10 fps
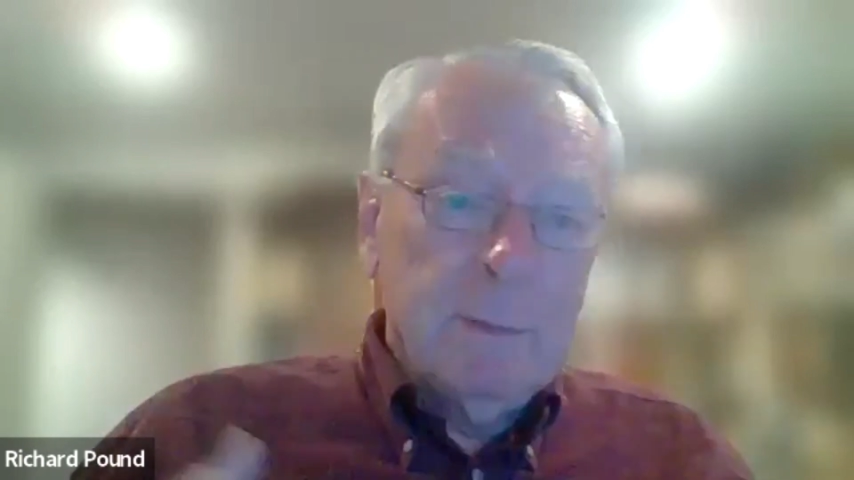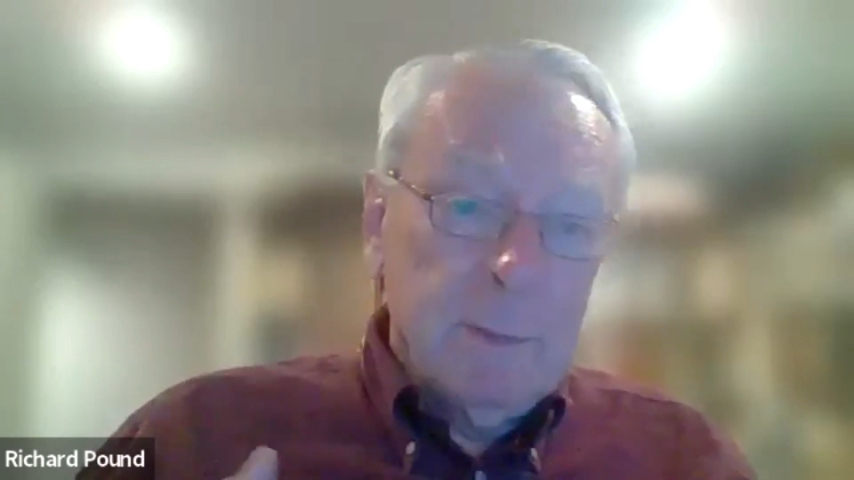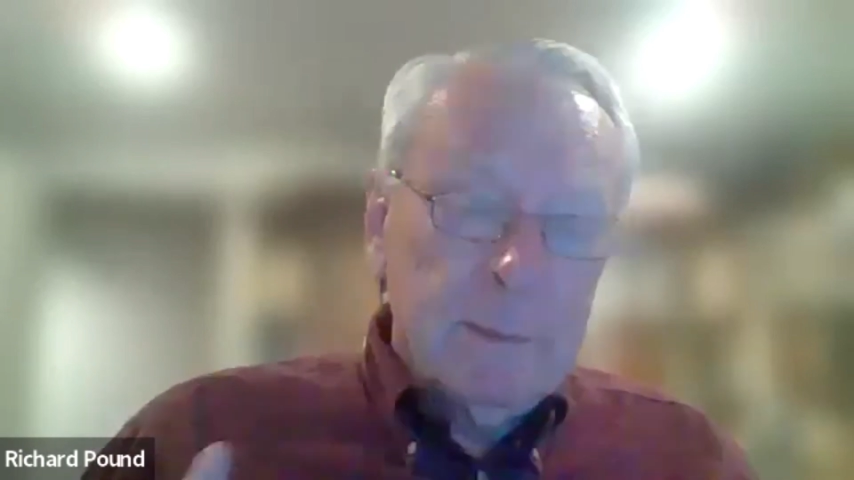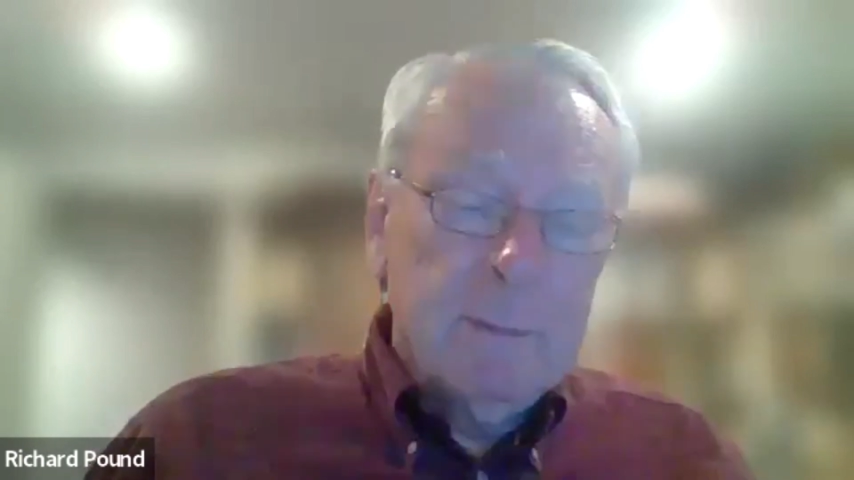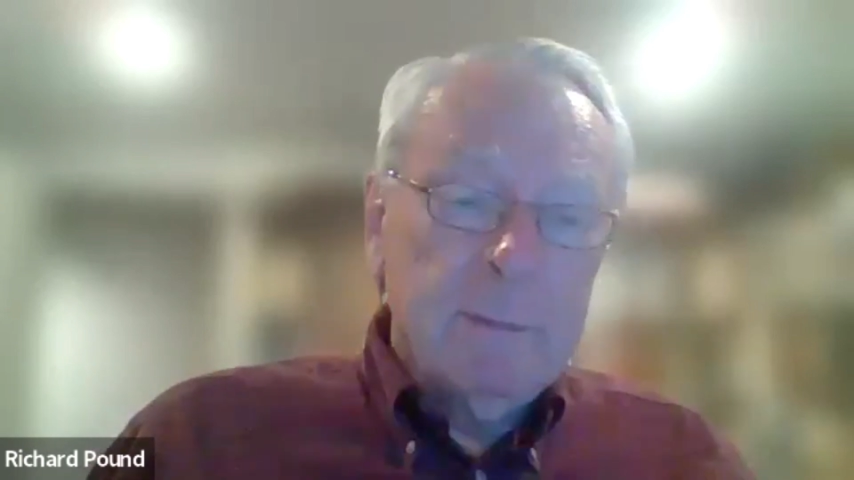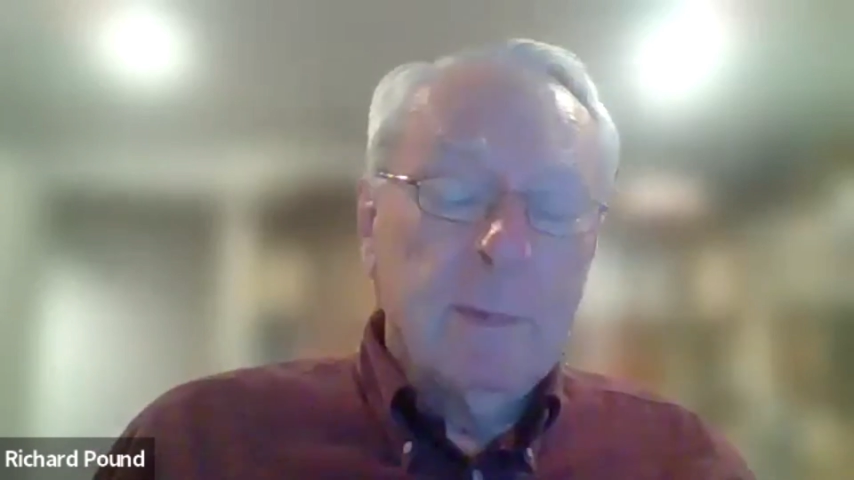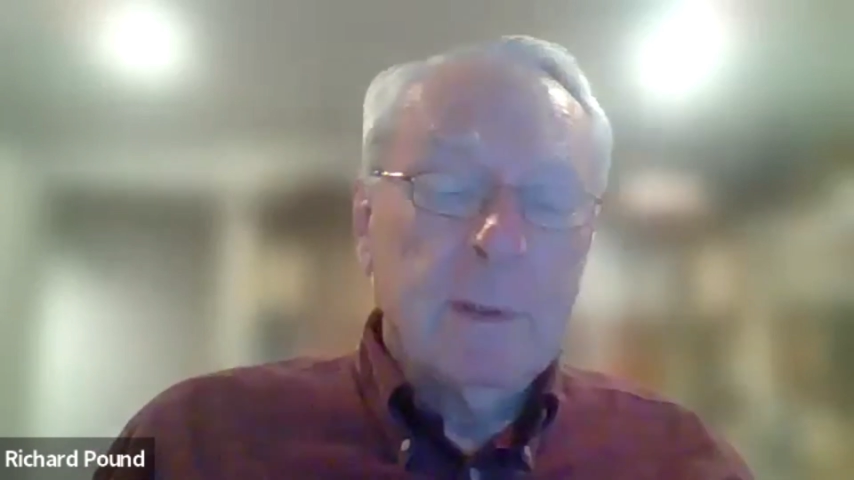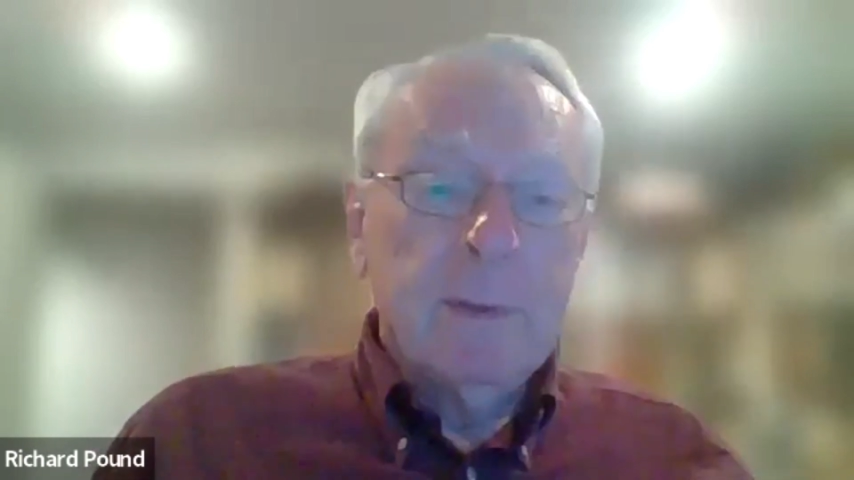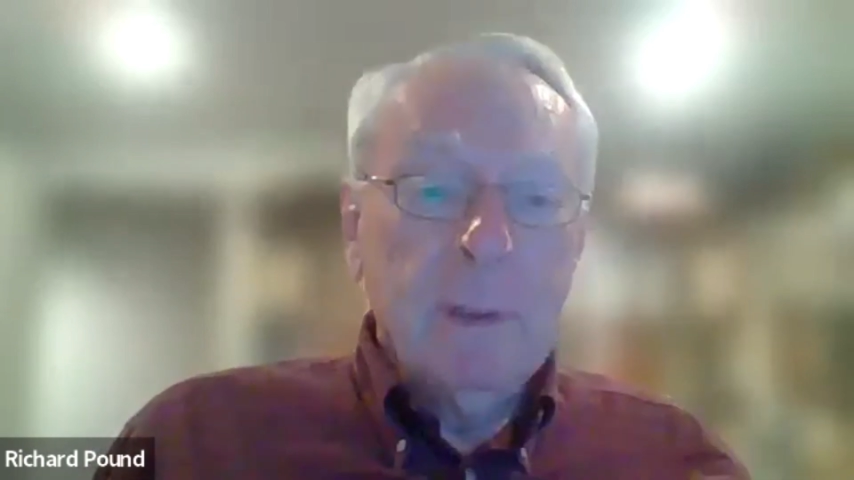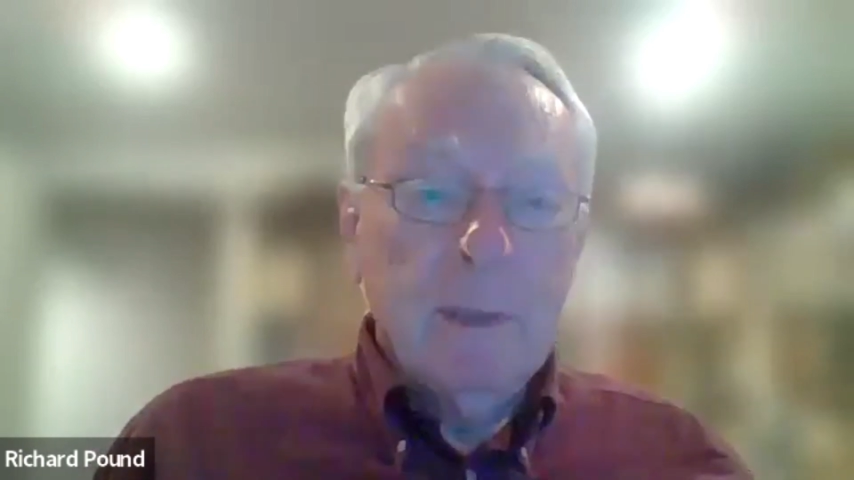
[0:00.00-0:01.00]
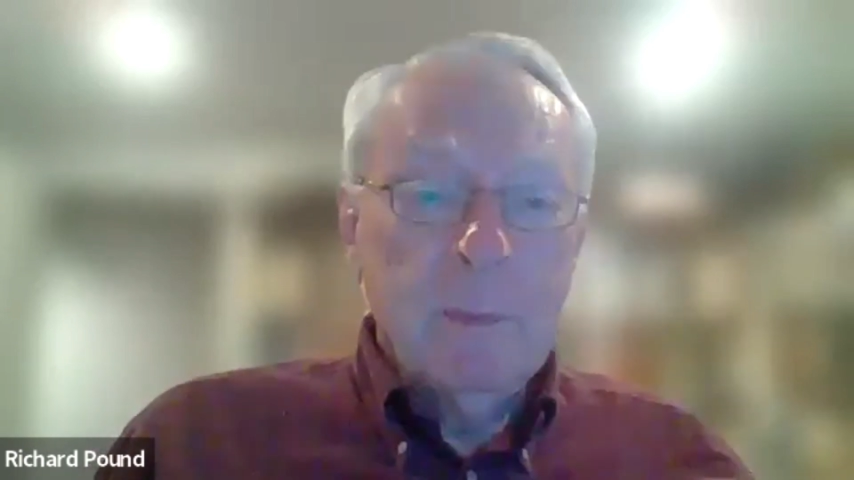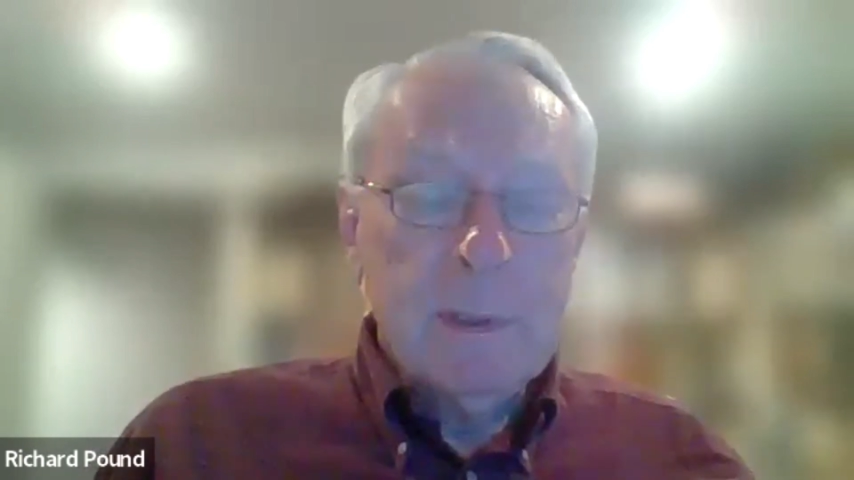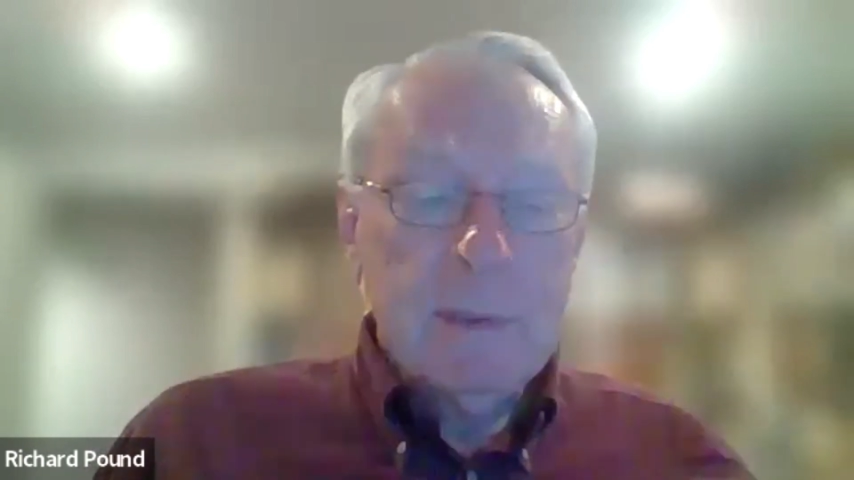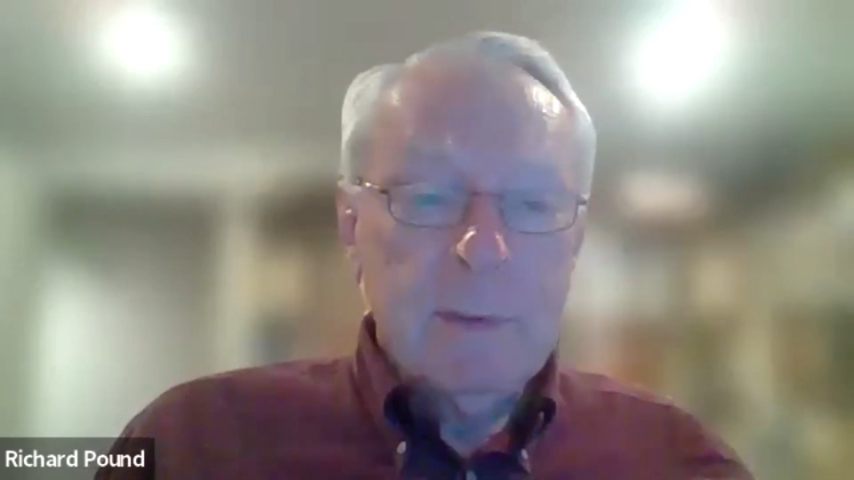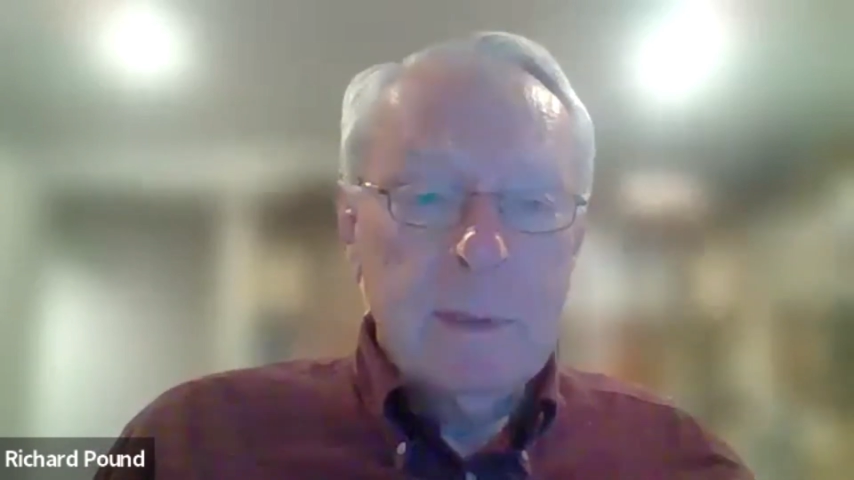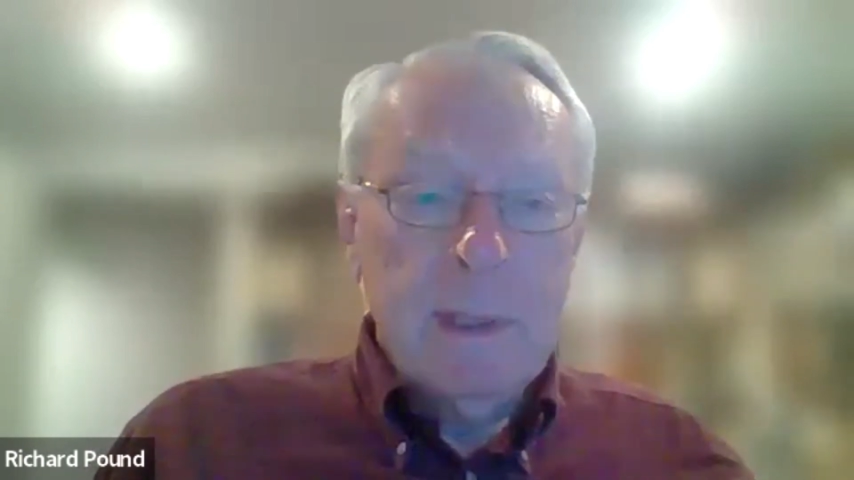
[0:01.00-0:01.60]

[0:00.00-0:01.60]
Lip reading: and Montreal was